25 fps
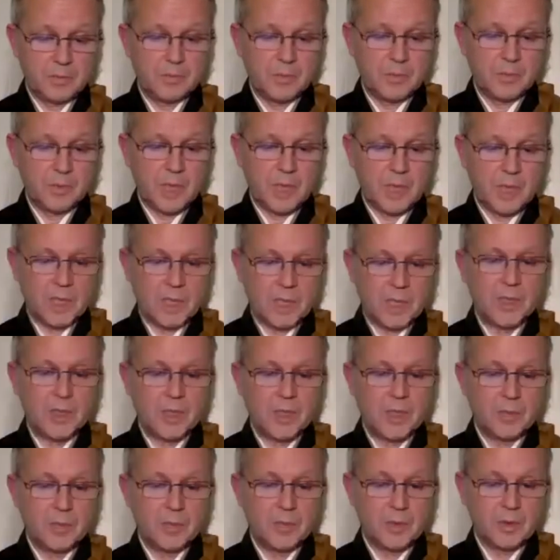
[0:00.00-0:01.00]
I,
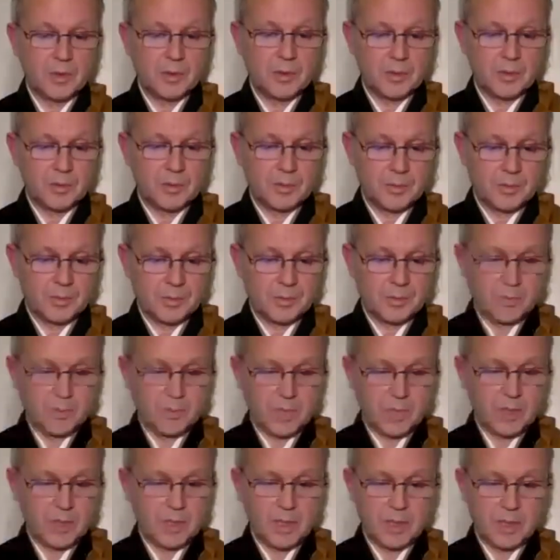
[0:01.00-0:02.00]
I stumbled.
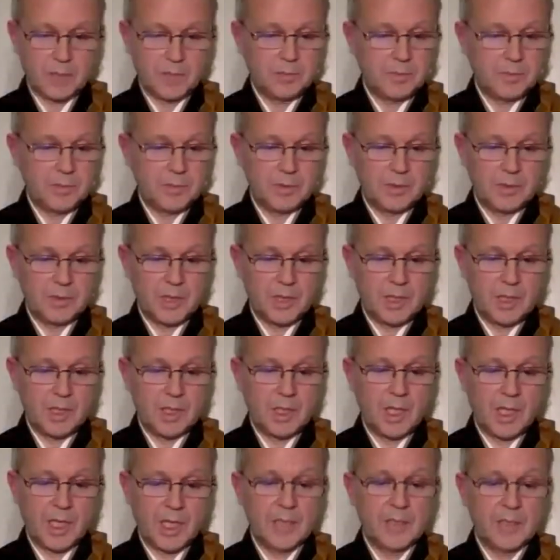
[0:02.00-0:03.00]
I, I
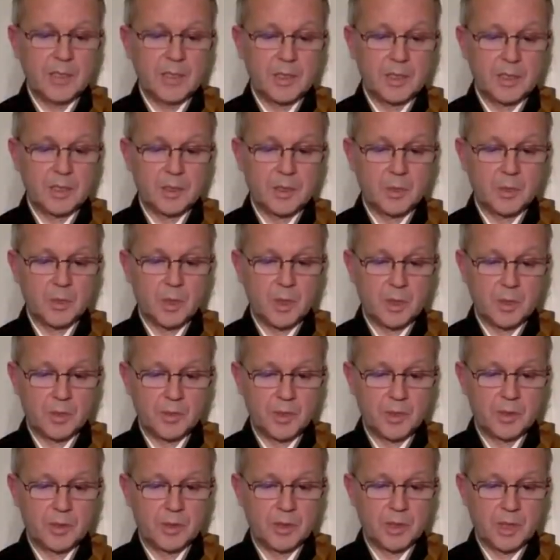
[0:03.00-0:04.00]
didn't like this word
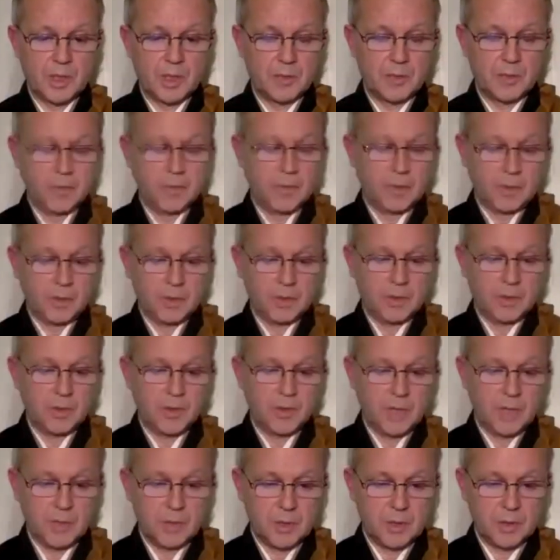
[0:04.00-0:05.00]
because I thought, you know,
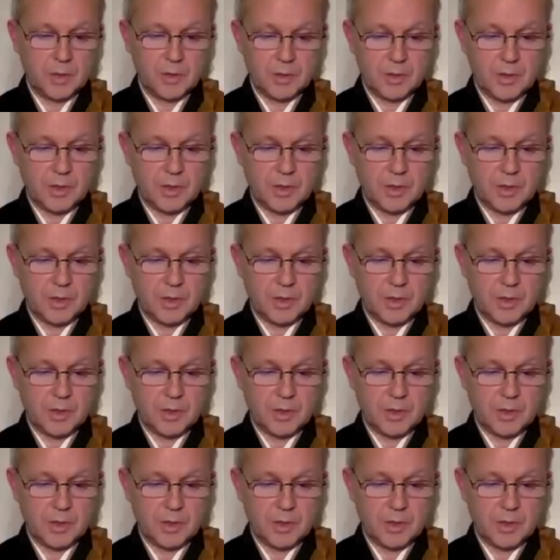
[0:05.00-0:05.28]
I was